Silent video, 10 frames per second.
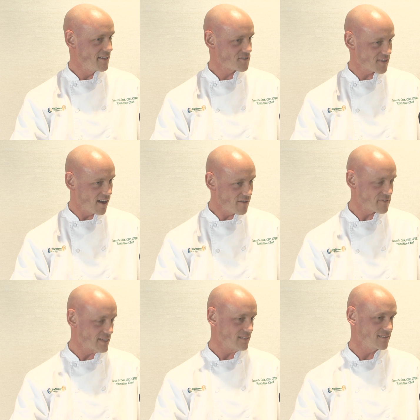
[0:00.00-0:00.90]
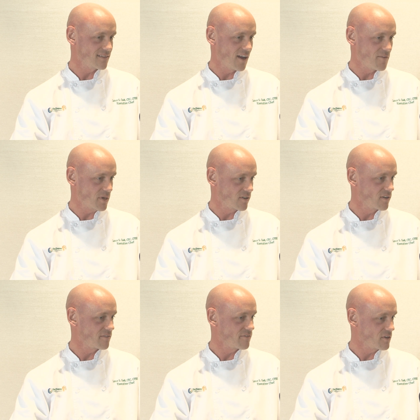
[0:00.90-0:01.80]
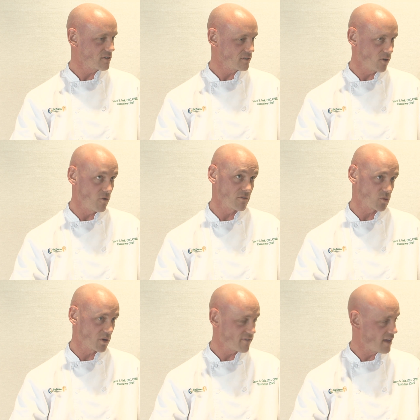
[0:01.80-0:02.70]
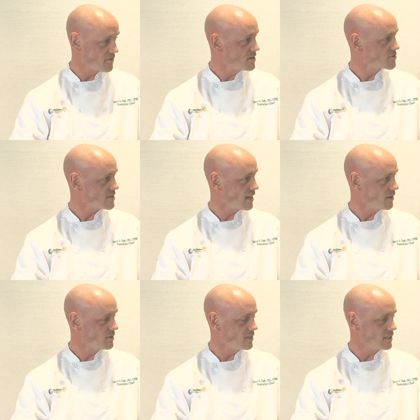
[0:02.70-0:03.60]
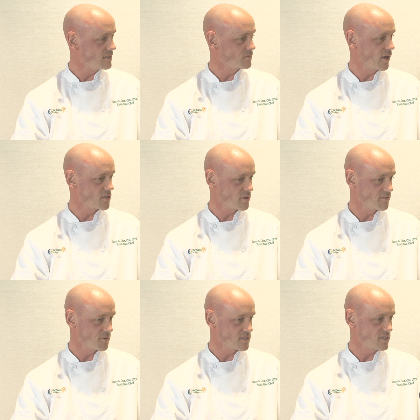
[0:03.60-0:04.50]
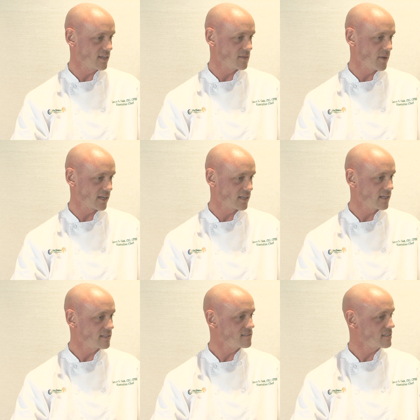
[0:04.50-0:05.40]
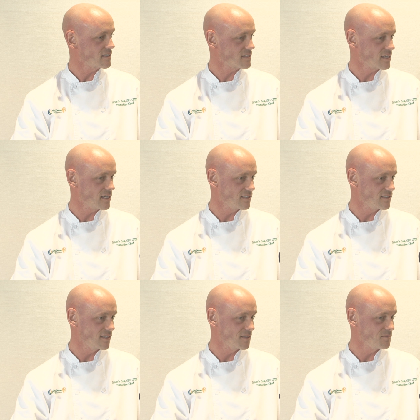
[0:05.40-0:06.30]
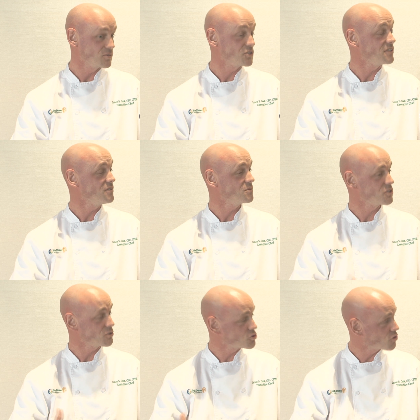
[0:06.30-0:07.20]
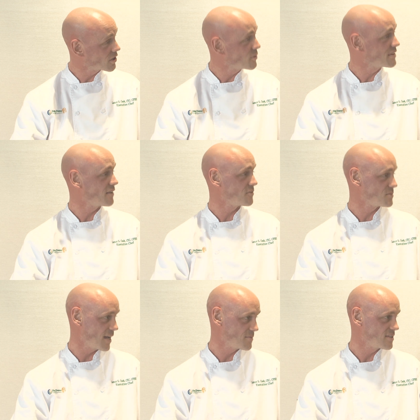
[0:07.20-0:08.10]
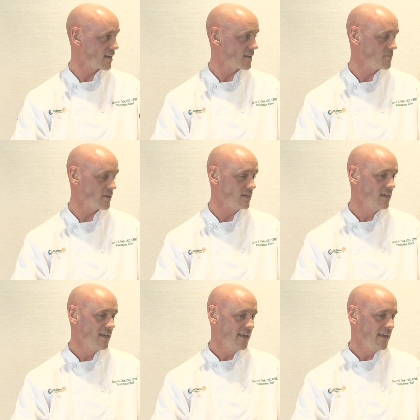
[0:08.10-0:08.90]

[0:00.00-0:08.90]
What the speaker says: It's tough, and I've been cooking for over 25 years now. Graduated from the CIA back in '96, and still struggle with that from time to time. But